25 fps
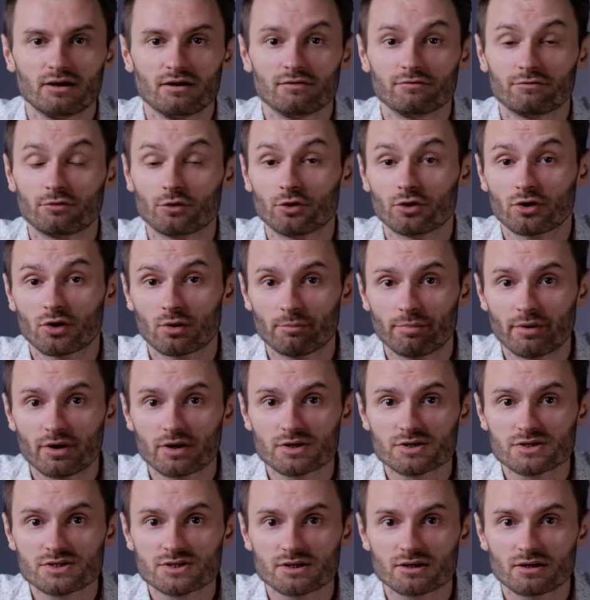For
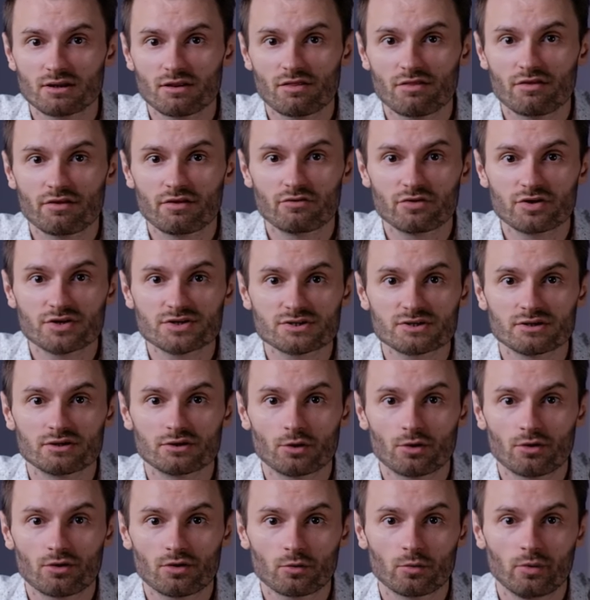comparison, the recent
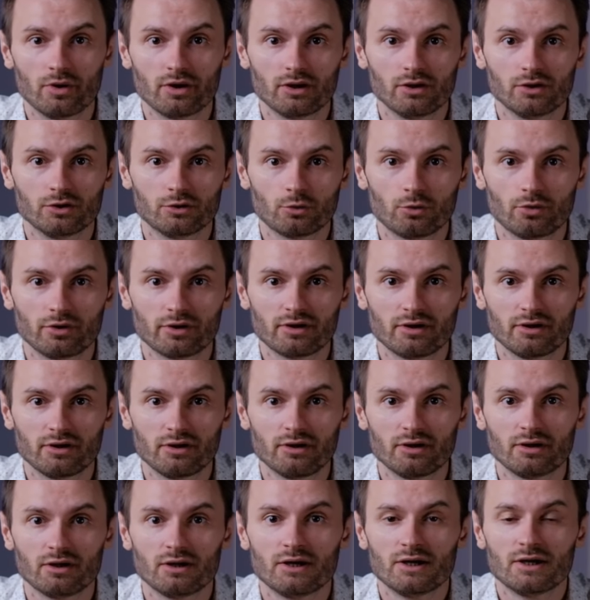earthquake in
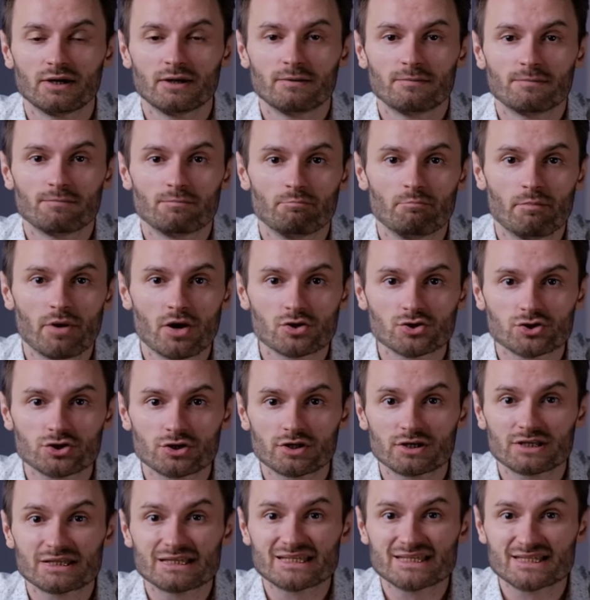Turkey
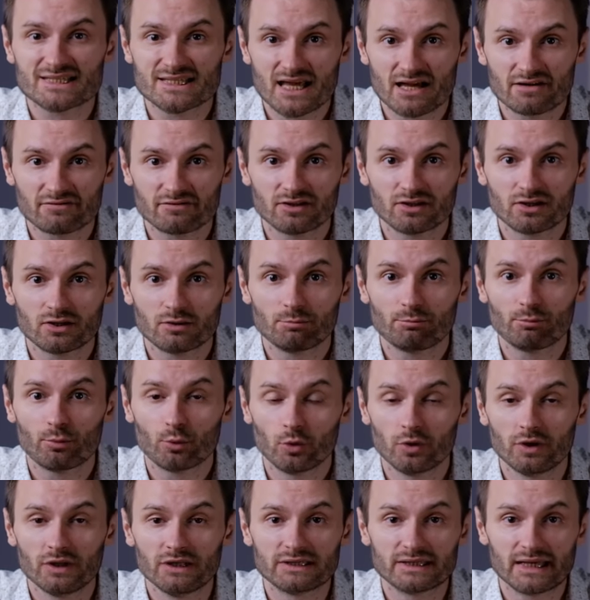measured
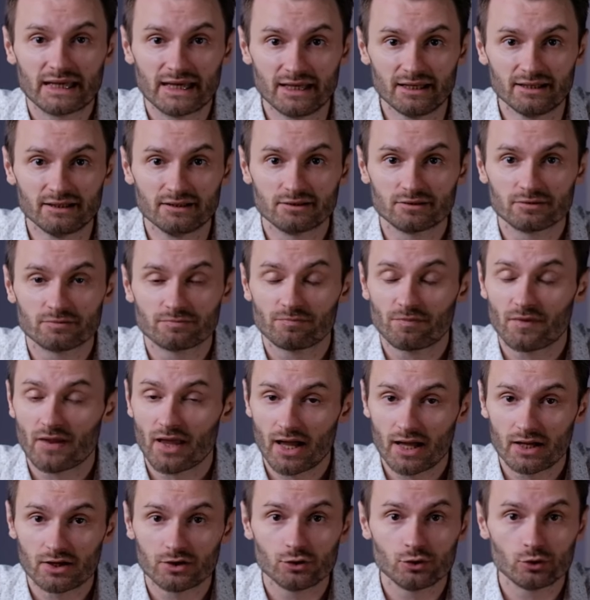7.8,
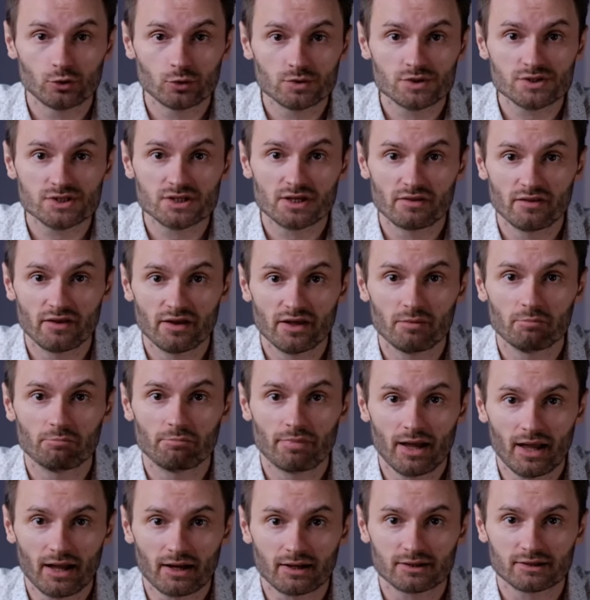and you could see the
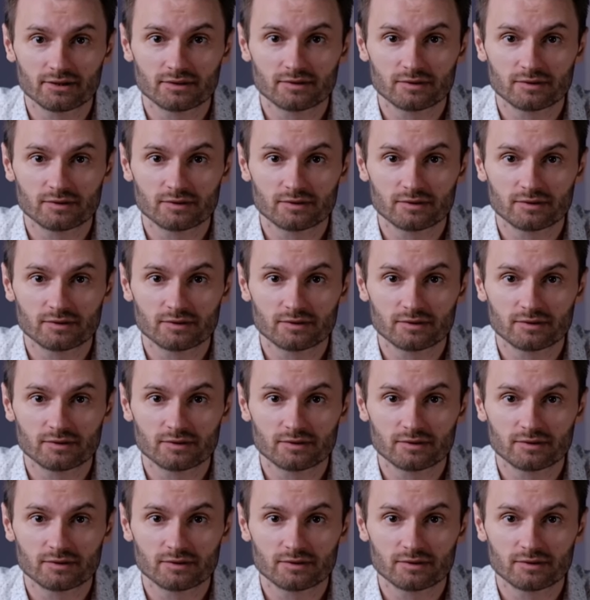impact.